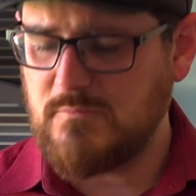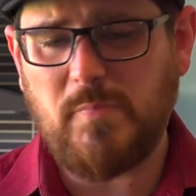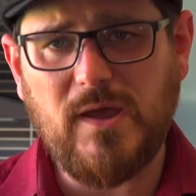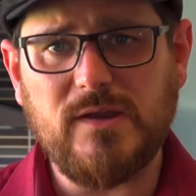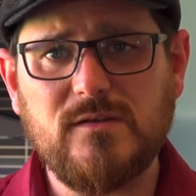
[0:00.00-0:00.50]

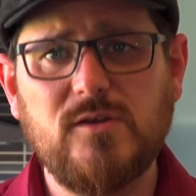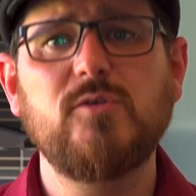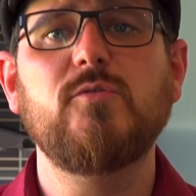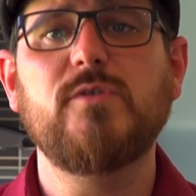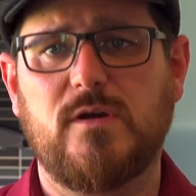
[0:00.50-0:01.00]
But
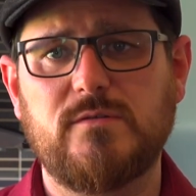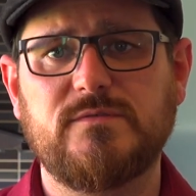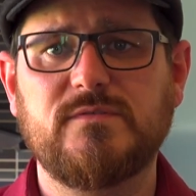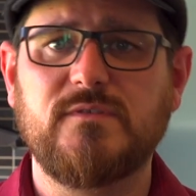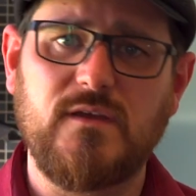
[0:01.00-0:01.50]
who knows?
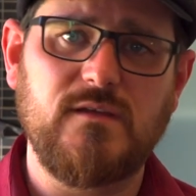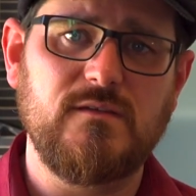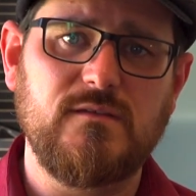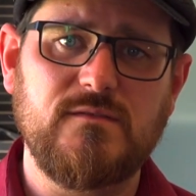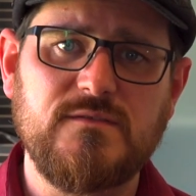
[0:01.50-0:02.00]

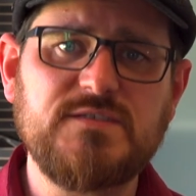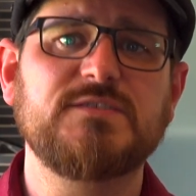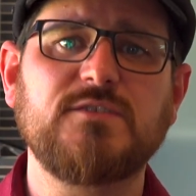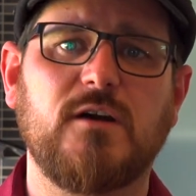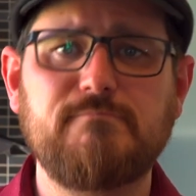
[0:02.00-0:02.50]
This
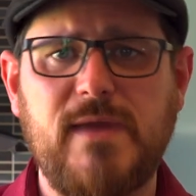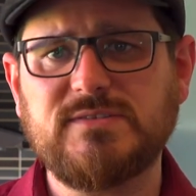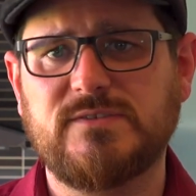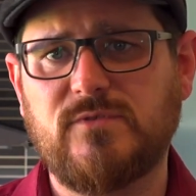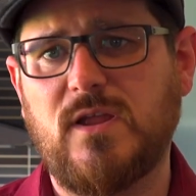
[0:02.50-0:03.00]
has got
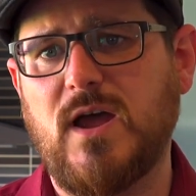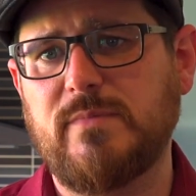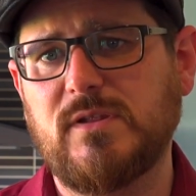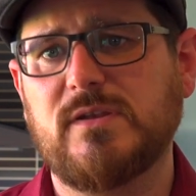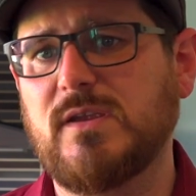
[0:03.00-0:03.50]
massive
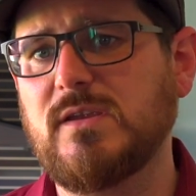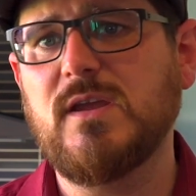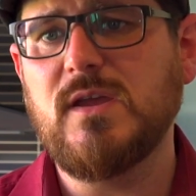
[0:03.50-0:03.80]
reliability.